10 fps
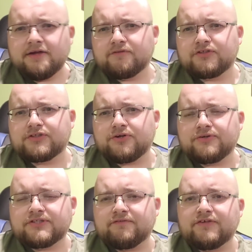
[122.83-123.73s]
For
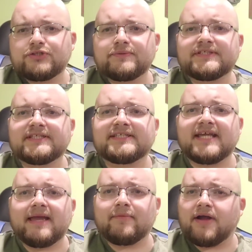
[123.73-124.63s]
starters, the visuals of this
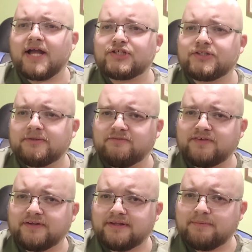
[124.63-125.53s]
game are actually
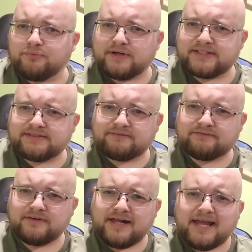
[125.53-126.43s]
fairly
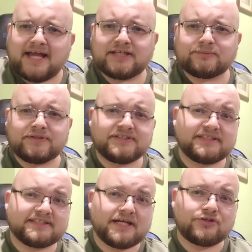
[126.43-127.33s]
impressive, as well as the
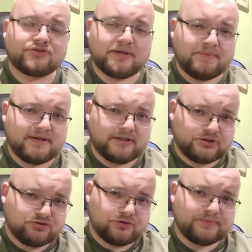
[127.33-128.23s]
soundtrack being
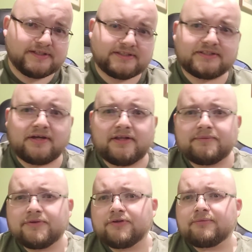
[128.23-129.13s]
extremely solid,
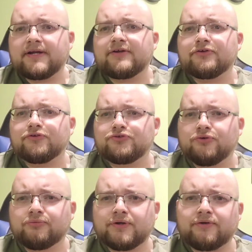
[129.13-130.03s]
whether you're riding on your
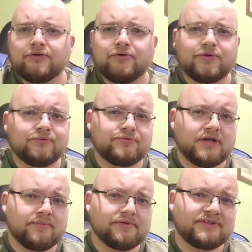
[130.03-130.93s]
duel runner, going through
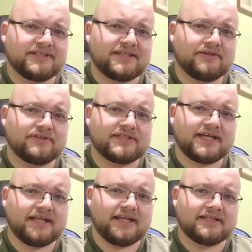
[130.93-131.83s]
Domino City or
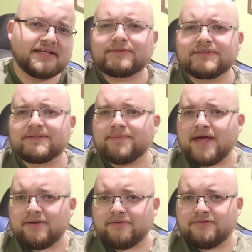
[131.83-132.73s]
Satellite, as well as the
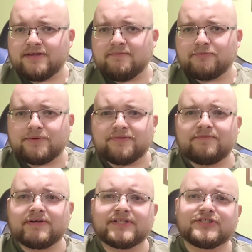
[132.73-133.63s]
battle theme throughout the
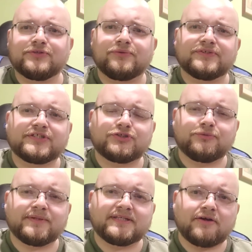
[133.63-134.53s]
various duels that
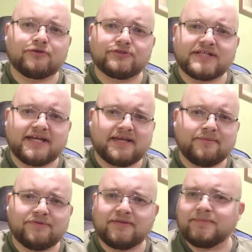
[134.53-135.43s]
you'll be
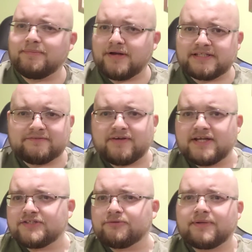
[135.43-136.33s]
undertaking, whether it be boss
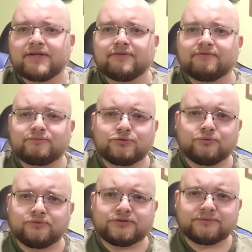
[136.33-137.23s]
fights or regular
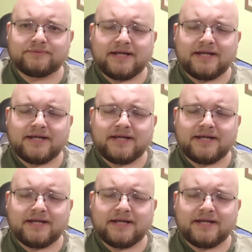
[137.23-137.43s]
duels.